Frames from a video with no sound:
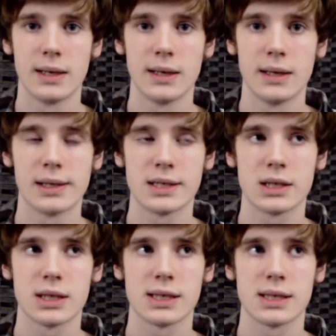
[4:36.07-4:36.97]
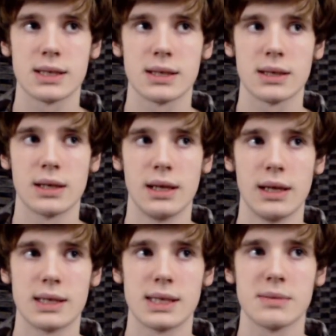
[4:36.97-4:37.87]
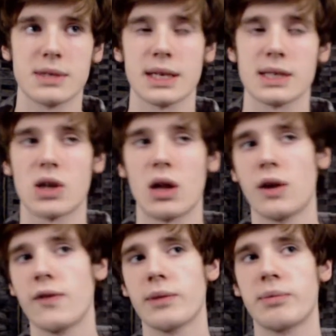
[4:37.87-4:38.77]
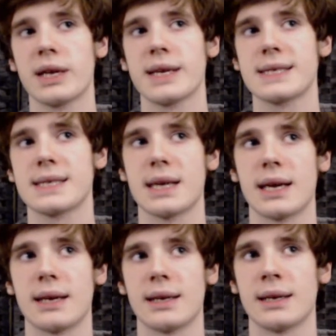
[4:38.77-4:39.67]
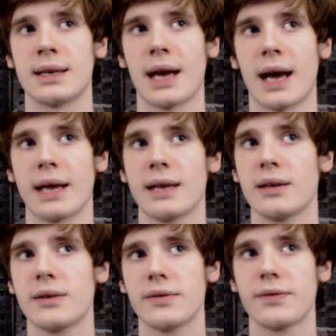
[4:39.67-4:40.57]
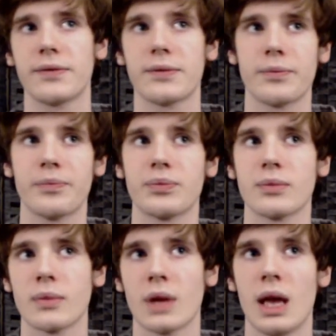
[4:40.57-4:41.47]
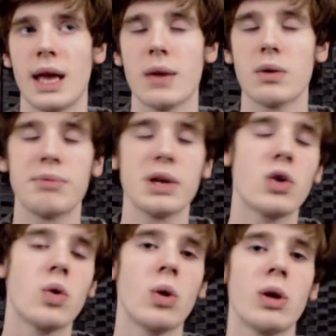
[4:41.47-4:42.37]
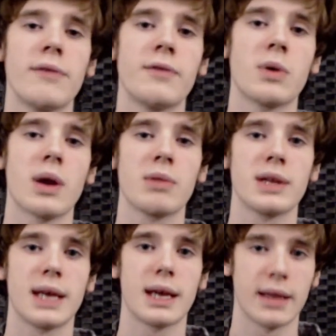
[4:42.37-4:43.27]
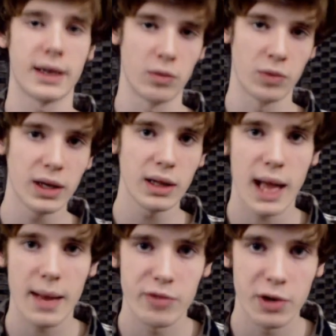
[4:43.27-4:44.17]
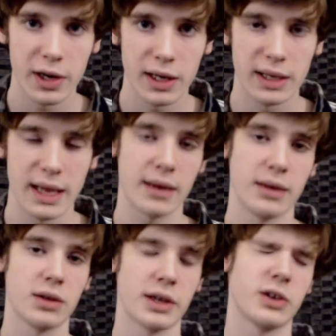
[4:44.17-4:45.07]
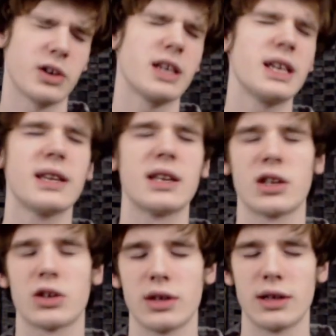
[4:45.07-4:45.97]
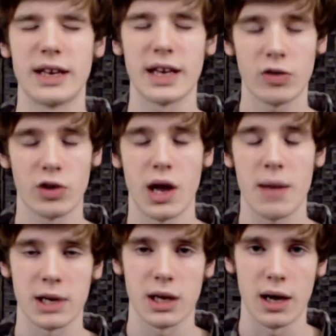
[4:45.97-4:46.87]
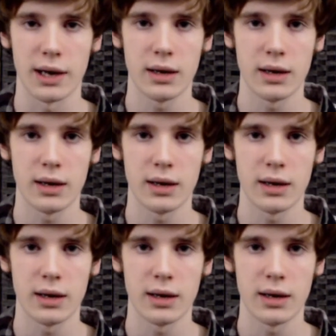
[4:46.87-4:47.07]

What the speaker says: It's just, it seems like it's all over the place, and kind of, it would be cool if you were able to get like a real library, you're going to need the Necronomicon.